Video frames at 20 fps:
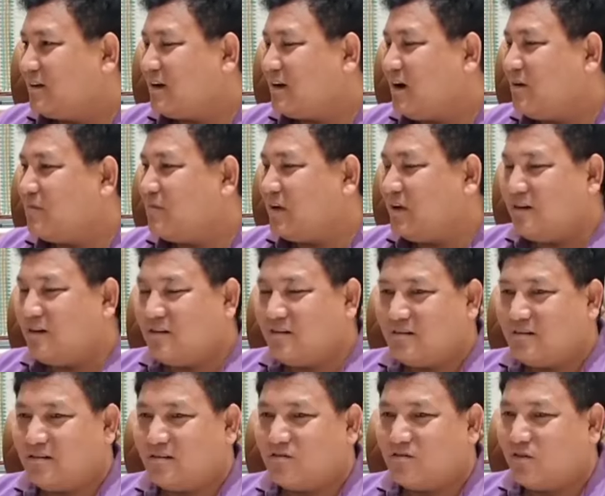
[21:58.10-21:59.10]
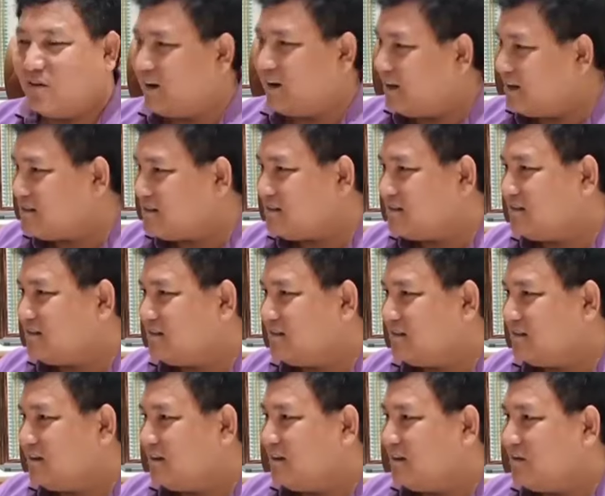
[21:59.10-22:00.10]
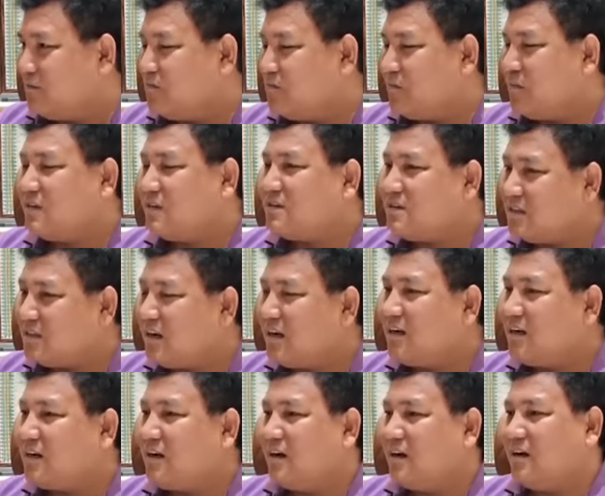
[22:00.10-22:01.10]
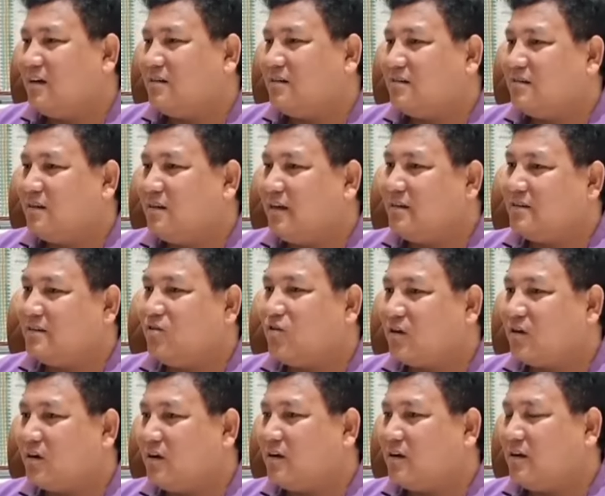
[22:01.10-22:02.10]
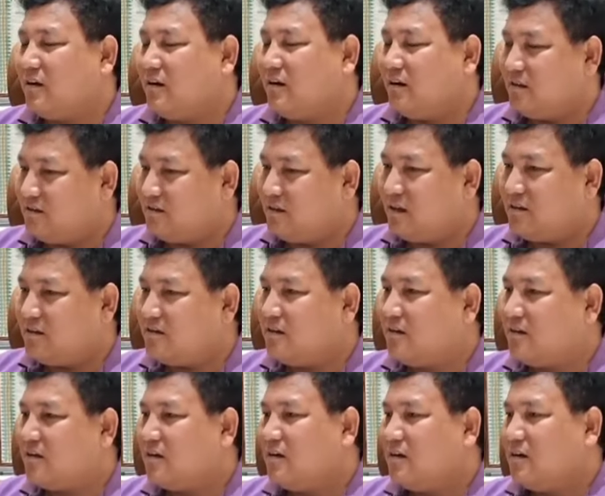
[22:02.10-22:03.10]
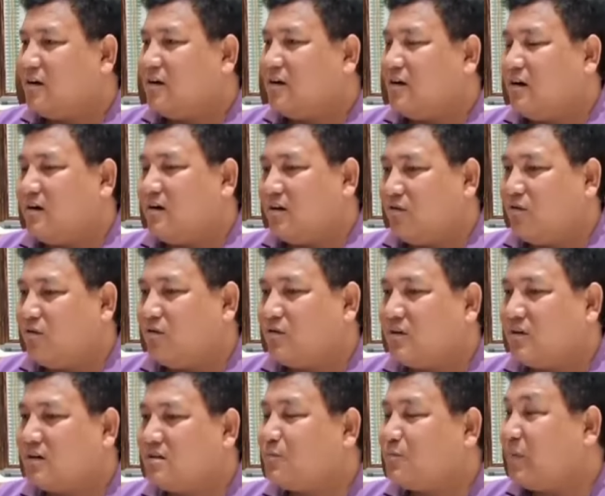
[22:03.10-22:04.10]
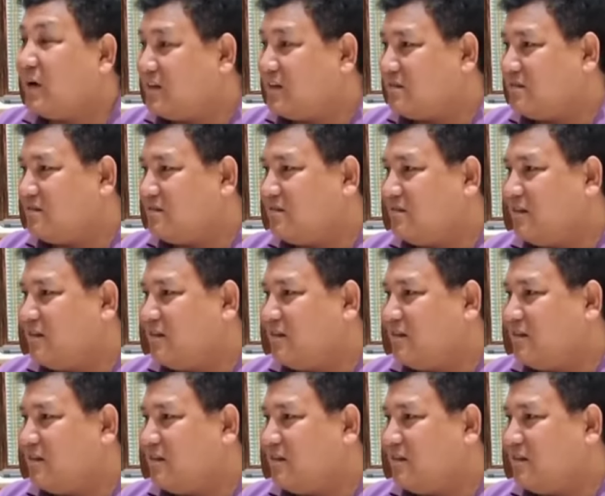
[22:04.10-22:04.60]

come in contest. Still as long as there is a the space,